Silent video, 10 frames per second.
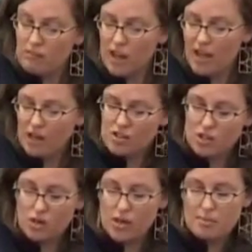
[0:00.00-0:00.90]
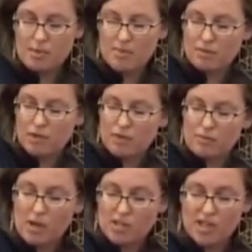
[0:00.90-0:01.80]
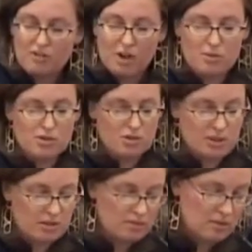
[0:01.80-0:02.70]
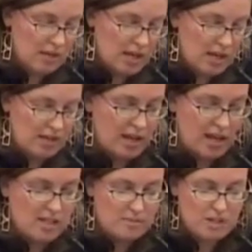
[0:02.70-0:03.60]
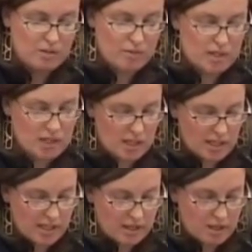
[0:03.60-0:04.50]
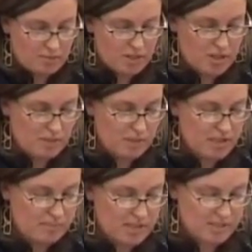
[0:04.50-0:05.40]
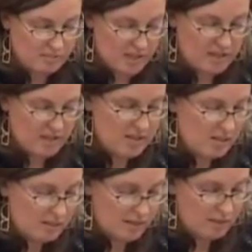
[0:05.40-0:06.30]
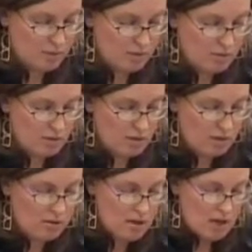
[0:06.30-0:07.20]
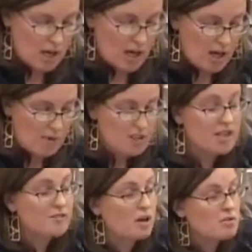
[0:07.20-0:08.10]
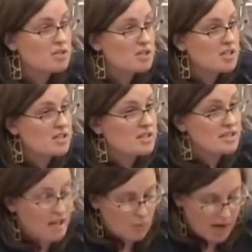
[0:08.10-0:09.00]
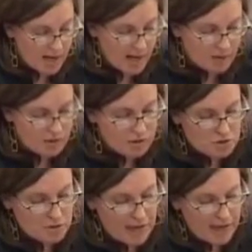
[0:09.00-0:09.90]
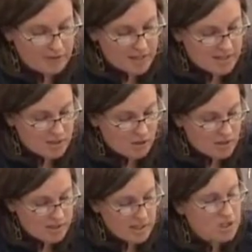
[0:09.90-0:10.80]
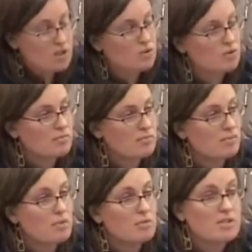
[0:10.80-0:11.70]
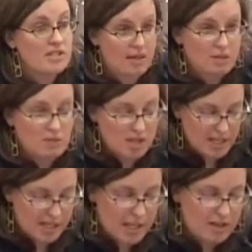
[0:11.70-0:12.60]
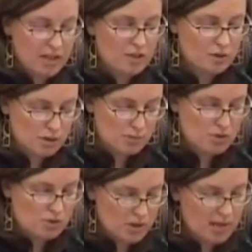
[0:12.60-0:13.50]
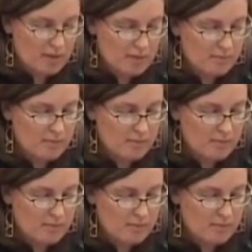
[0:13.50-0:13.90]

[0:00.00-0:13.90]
I also am a member of the Montana Farmers Union, and they asked me to read a letter. I'm just going to read some bits and pieces, and I'll leave it with you all. The Montana Farmers Union is a statewide agricultural advocacy organization with members in every Montana county, including Missoula County.